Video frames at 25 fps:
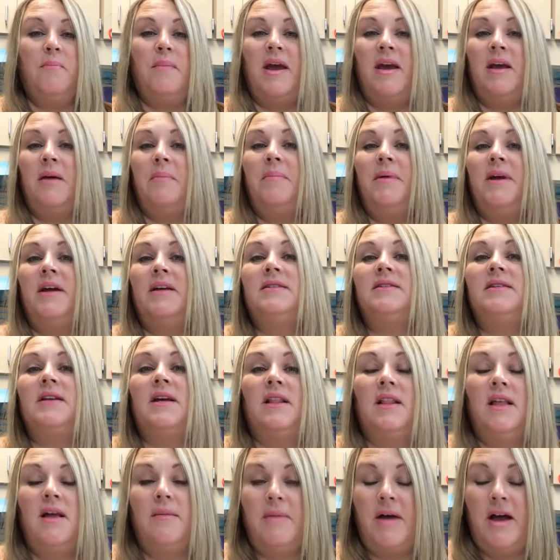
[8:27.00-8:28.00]
Make a big
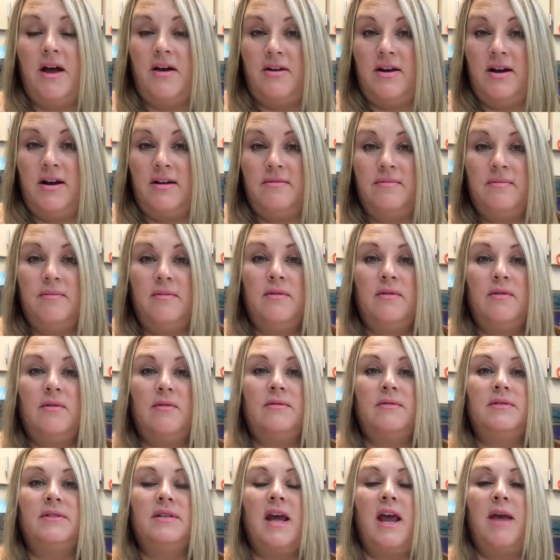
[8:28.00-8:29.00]
deal about it.
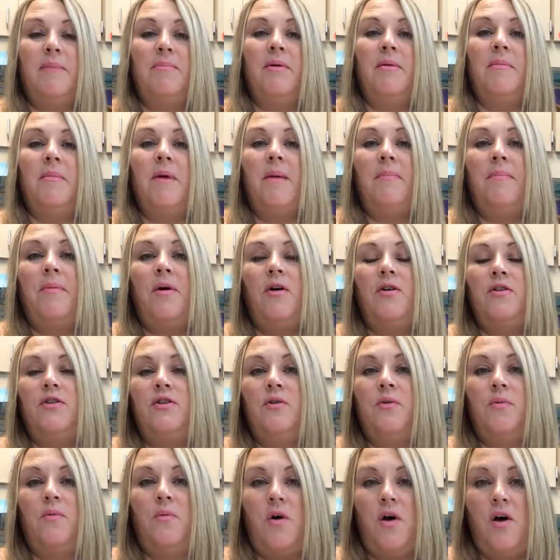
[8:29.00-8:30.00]
Tape them up on
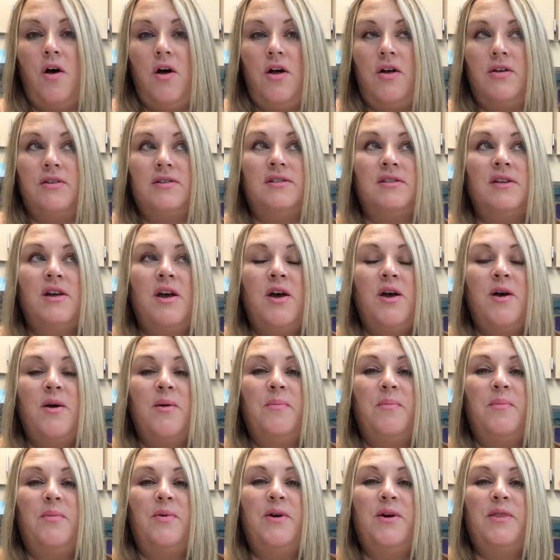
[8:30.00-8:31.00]
your walls.
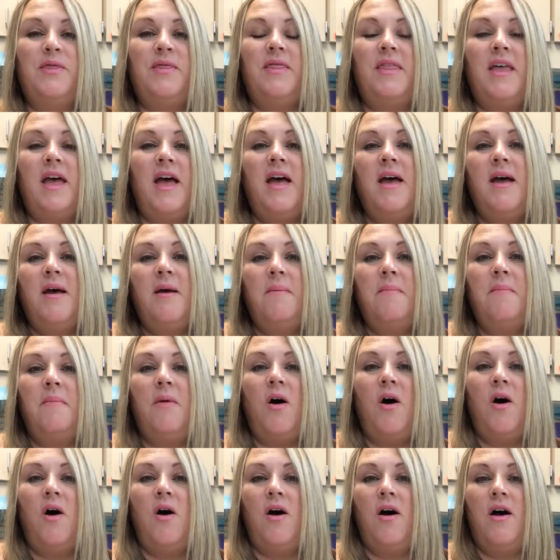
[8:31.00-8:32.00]
Put them
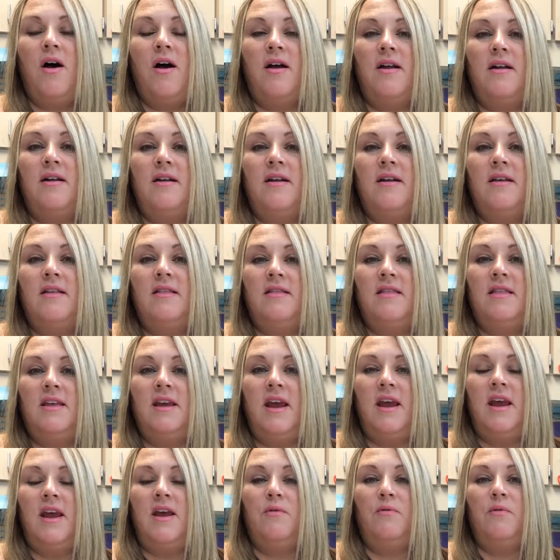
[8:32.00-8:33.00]
on
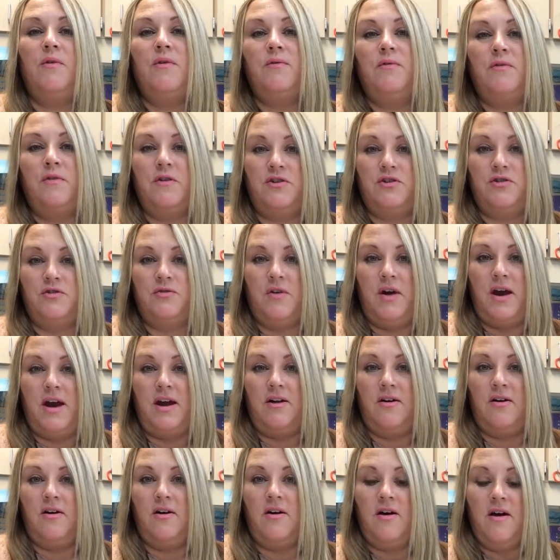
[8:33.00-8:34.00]
the
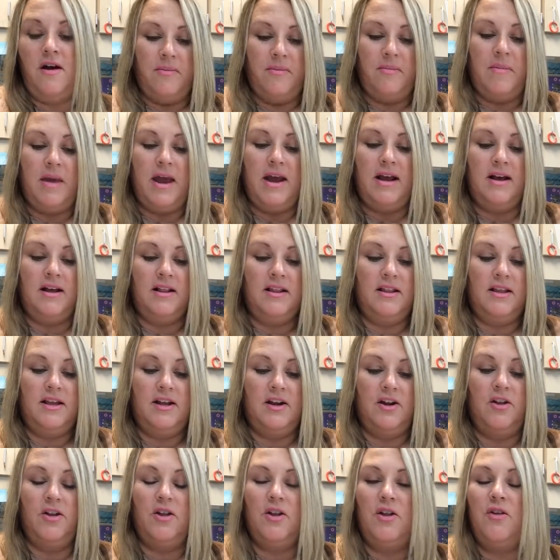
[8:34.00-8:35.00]
refrigerator. Make a
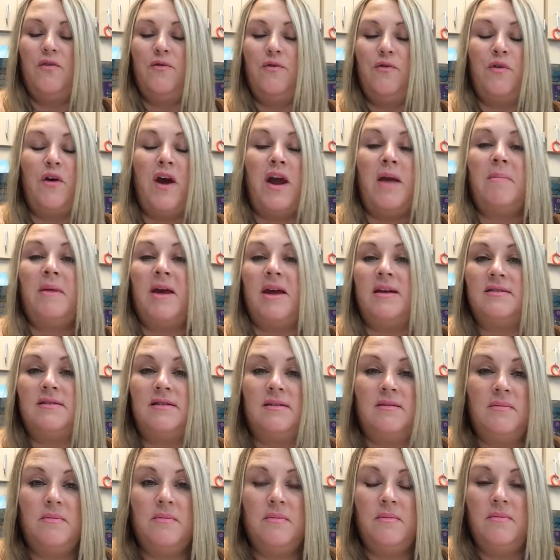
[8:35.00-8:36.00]
little, frame
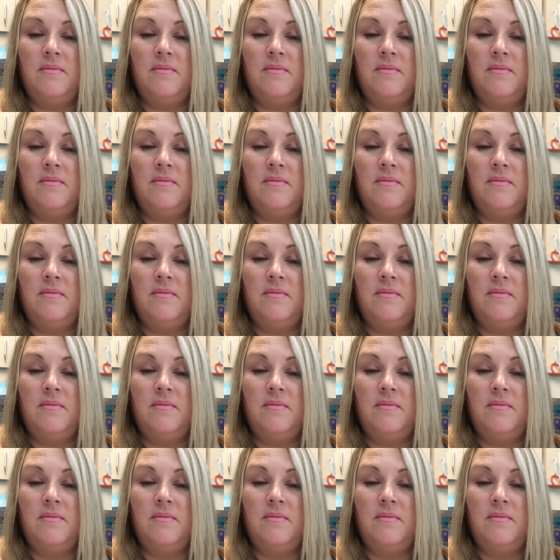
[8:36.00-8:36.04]
it.